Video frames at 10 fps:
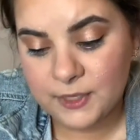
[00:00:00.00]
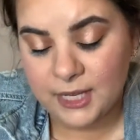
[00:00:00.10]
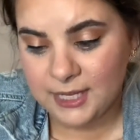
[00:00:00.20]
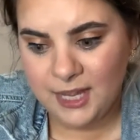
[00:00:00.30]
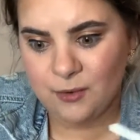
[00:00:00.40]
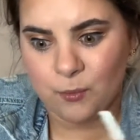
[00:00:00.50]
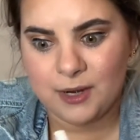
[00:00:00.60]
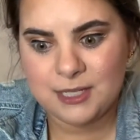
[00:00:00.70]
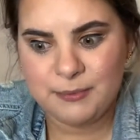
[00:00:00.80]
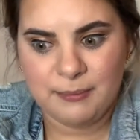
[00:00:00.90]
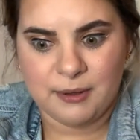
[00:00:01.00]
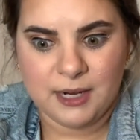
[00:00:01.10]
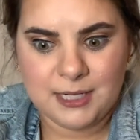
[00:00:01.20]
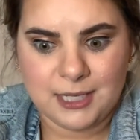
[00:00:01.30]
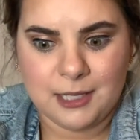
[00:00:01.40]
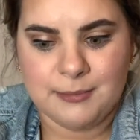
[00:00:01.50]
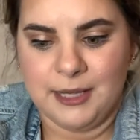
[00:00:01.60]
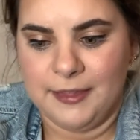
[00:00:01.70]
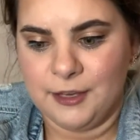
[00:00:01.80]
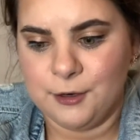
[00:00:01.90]
Again, what is my body telling
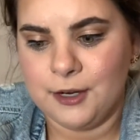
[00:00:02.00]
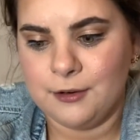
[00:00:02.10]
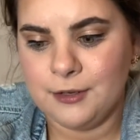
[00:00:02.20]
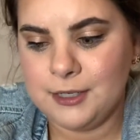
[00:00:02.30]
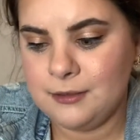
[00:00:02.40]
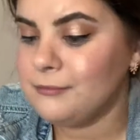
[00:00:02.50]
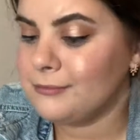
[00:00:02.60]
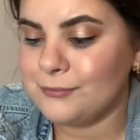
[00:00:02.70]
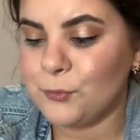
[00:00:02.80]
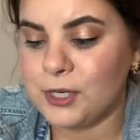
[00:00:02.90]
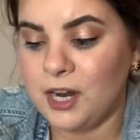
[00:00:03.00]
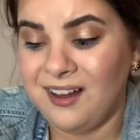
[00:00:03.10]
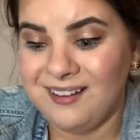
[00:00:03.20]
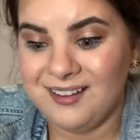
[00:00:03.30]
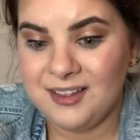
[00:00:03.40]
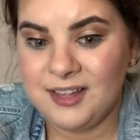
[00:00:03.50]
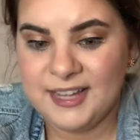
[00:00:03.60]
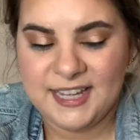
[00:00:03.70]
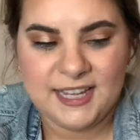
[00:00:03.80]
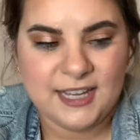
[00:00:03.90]
me? That you're hungry or not?
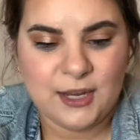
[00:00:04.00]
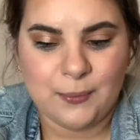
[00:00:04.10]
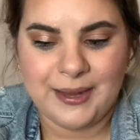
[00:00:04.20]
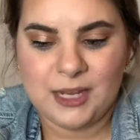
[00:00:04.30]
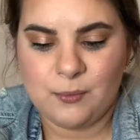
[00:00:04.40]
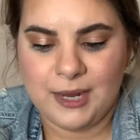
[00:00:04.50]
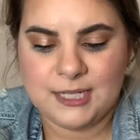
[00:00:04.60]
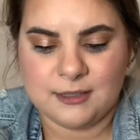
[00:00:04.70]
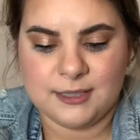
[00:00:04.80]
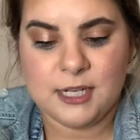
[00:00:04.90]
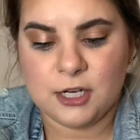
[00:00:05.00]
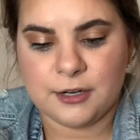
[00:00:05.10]
We can wait till dinner.